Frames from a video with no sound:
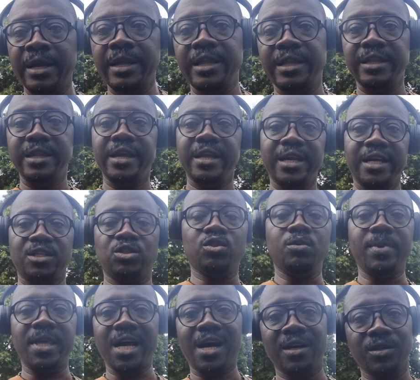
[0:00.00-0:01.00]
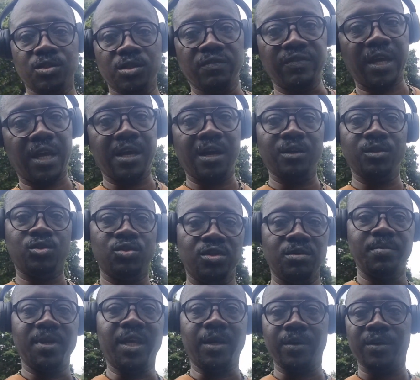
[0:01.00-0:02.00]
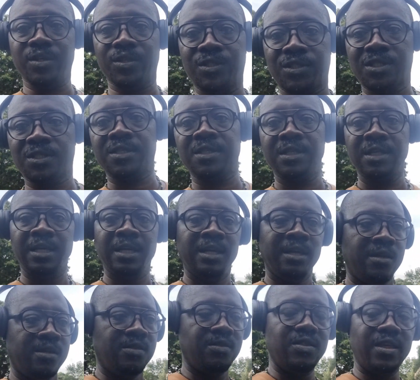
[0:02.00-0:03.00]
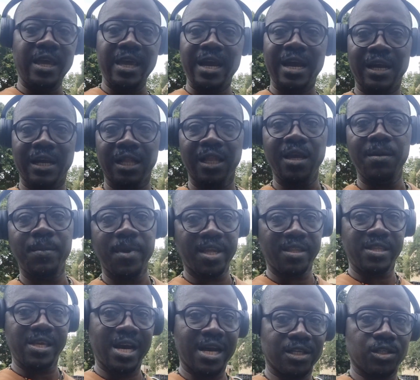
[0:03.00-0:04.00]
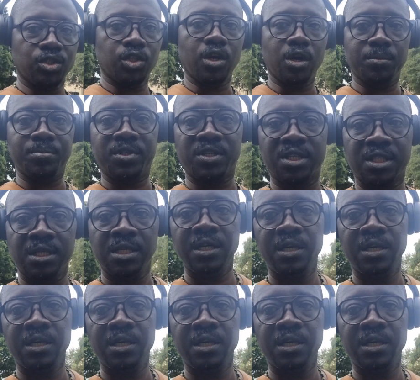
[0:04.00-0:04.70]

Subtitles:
needed to be out of the country because they are claiming their jobs,